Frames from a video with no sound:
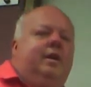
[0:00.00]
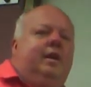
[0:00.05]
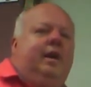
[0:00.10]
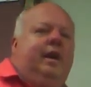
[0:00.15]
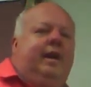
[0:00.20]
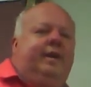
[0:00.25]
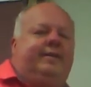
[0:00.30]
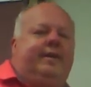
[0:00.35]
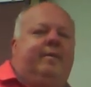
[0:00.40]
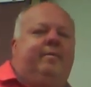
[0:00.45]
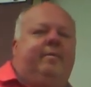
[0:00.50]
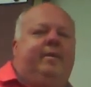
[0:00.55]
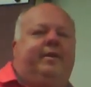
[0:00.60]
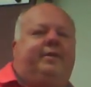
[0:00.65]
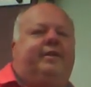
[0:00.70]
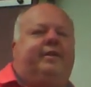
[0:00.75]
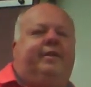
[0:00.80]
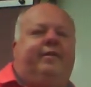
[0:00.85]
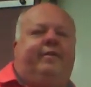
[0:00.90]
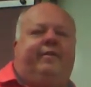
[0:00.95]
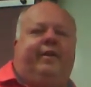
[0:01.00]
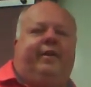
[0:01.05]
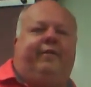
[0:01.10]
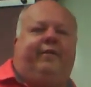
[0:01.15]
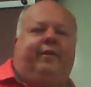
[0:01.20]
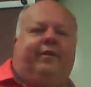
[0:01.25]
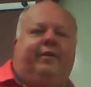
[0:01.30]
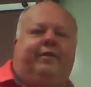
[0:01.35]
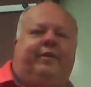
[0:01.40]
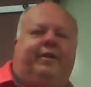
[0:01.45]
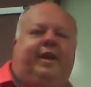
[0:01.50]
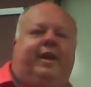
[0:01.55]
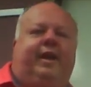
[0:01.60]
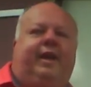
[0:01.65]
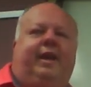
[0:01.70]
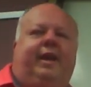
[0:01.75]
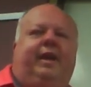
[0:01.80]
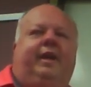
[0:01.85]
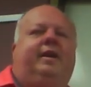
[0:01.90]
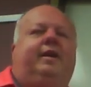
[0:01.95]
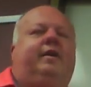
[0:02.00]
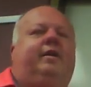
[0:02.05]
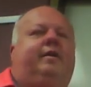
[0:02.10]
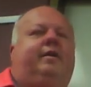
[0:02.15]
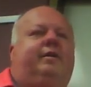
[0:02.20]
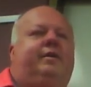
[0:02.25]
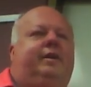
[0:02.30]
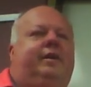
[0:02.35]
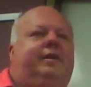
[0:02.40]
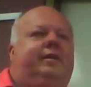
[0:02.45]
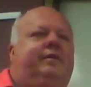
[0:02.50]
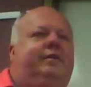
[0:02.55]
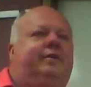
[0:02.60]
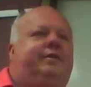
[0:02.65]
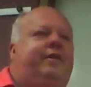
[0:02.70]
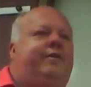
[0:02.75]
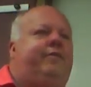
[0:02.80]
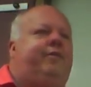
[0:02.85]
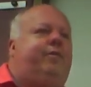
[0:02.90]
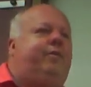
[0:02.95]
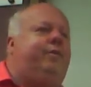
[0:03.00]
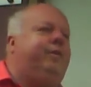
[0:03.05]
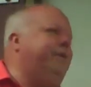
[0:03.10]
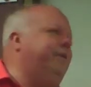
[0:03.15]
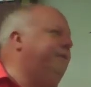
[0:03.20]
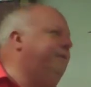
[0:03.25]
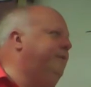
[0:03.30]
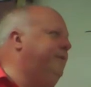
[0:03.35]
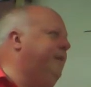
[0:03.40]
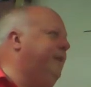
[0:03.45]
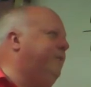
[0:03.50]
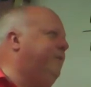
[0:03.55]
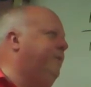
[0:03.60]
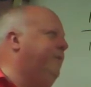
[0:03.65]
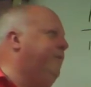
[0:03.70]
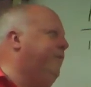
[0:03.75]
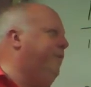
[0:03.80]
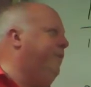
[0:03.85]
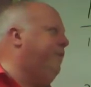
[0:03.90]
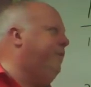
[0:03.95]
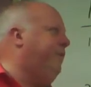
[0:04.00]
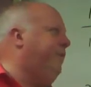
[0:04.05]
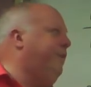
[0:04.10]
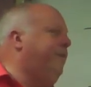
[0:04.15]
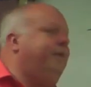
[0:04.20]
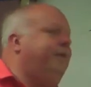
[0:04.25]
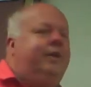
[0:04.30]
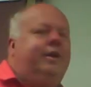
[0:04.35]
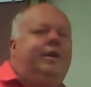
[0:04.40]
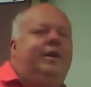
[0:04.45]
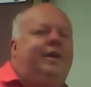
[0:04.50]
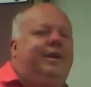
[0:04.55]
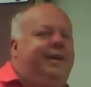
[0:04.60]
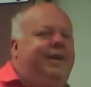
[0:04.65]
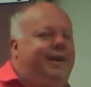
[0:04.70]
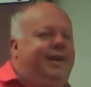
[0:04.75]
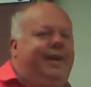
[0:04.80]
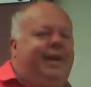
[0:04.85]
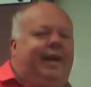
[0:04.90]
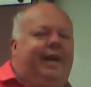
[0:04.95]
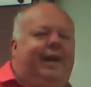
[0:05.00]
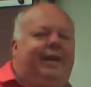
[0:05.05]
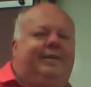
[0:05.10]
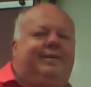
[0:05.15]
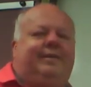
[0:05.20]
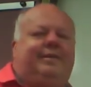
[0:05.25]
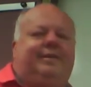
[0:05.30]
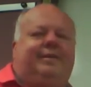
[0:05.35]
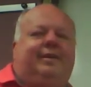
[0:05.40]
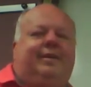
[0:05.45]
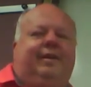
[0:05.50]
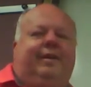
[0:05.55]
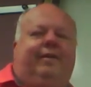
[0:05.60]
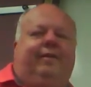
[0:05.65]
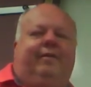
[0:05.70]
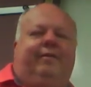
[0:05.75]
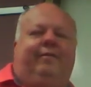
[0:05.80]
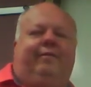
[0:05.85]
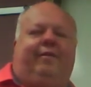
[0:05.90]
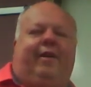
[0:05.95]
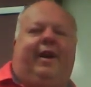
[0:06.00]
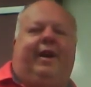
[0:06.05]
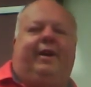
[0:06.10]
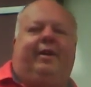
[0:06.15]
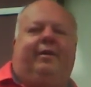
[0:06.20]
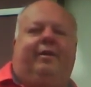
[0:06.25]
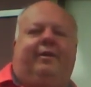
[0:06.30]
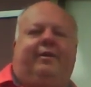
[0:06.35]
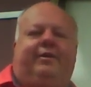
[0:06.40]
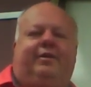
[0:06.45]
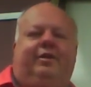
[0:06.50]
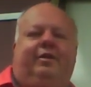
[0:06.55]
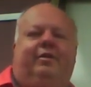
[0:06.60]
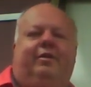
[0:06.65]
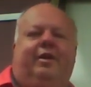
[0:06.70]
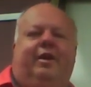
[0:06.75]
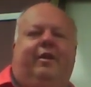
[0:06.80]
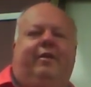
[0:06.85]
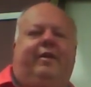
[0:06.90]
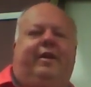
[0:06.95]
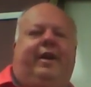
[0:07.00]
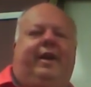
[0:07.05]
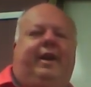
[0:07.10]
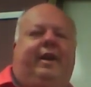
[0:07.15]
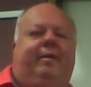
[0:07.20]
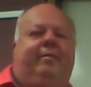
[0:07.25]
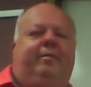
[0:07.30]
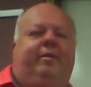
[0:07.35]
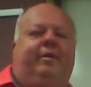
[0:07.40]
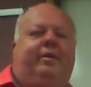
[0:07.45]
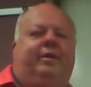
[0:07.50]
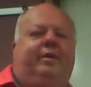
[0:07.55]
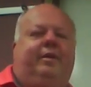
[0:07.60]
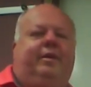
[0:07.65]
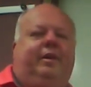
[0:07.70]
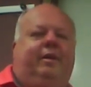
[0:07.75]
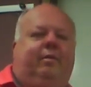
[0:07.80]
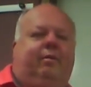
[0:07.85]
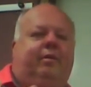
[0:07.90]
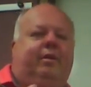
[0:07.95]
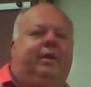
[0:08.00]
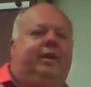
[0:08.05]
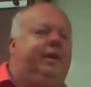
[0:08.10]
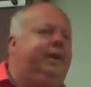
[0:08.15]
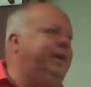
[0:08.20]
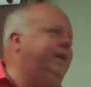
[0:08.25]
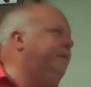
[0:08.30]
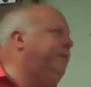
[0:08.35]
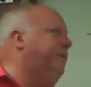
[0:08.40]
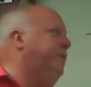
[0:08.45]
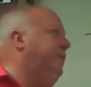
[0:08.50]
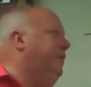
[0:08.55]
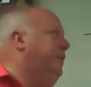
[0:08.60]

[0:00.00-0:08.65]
As I mentioned the very first day, and so forth, and as we went through, it's vital you know the handbook. It really is.